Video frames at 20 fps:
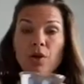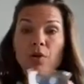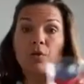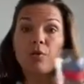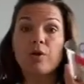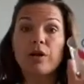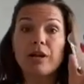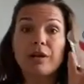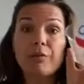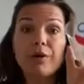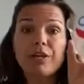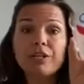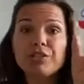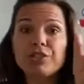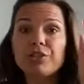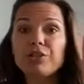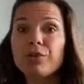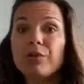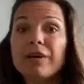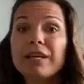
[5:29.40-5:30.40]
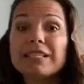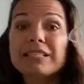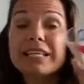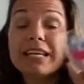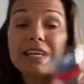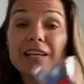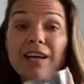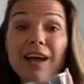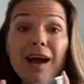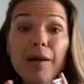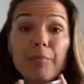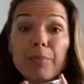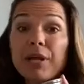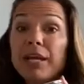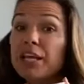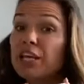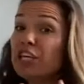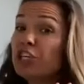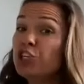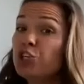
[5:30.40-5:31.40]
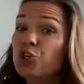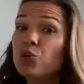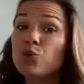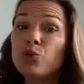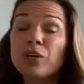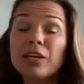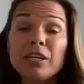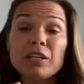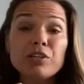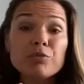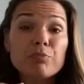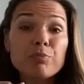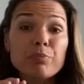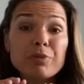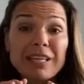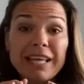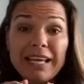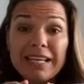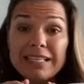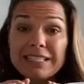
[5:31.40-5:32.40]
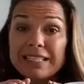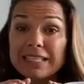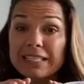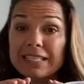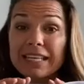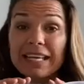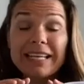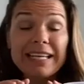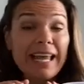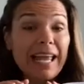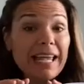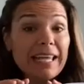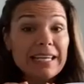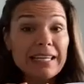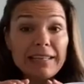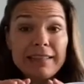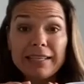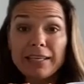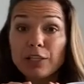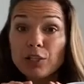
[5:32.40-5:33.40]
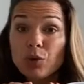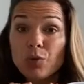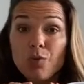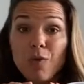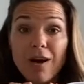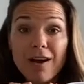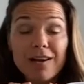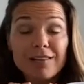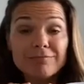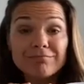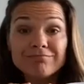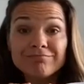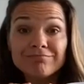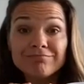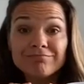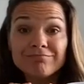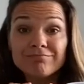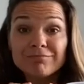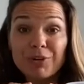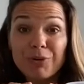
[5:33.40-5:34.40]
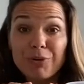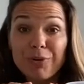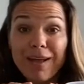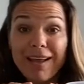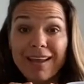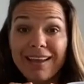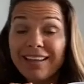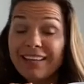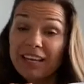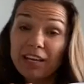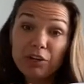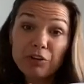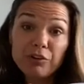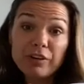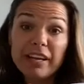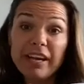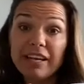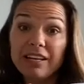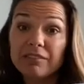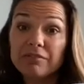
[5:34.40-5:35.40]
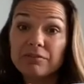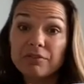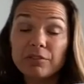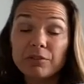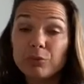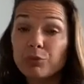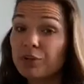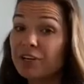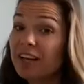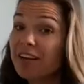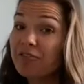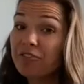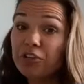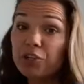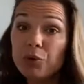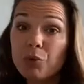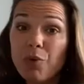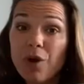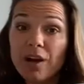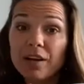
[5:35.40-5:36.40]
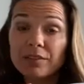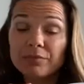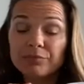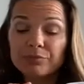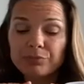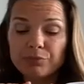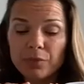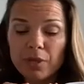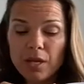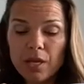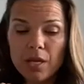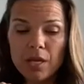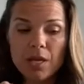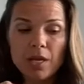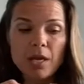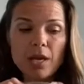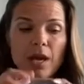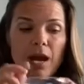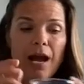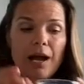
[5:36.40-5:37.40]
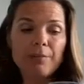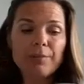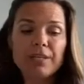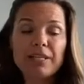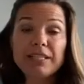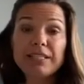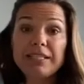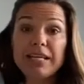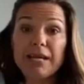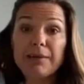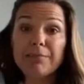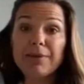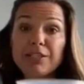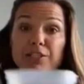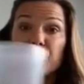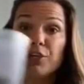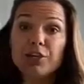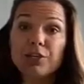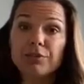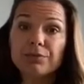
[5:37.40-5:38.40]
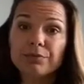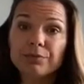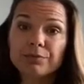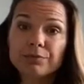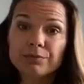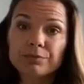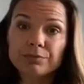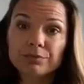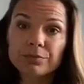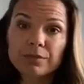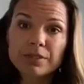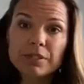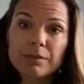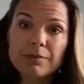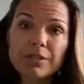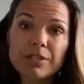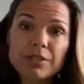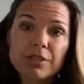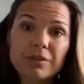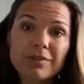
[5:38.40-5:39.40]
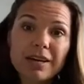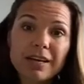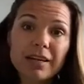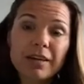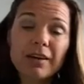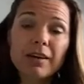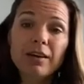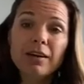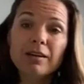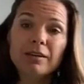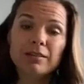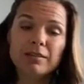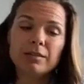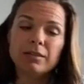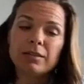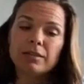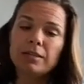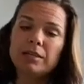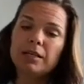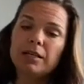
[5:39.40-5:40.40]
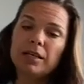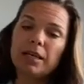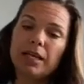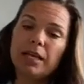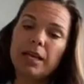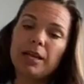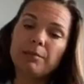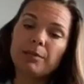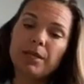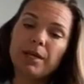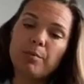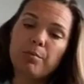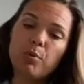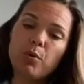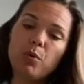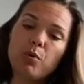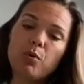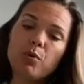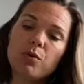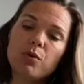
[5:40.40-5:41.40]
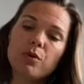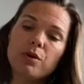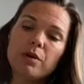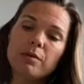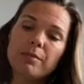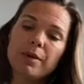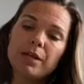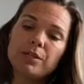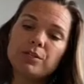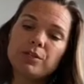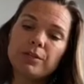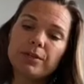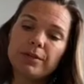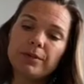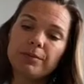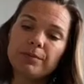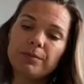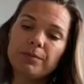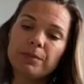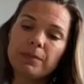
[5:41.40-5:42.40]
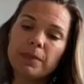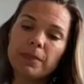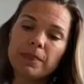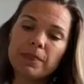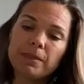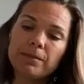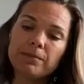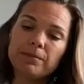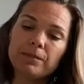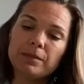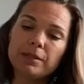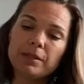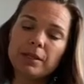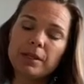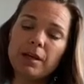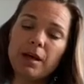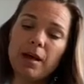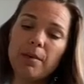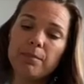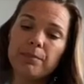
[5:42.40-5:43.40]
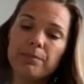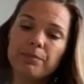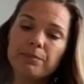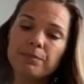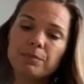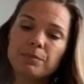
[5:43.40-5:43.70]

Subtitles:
What I wanna do is get a cup. You can plant it in anything you want, okay? Get creative, whatever you want. I'm gonna take my dirt, see my dirt right here? And I'm gonna pour my dirt in the cup.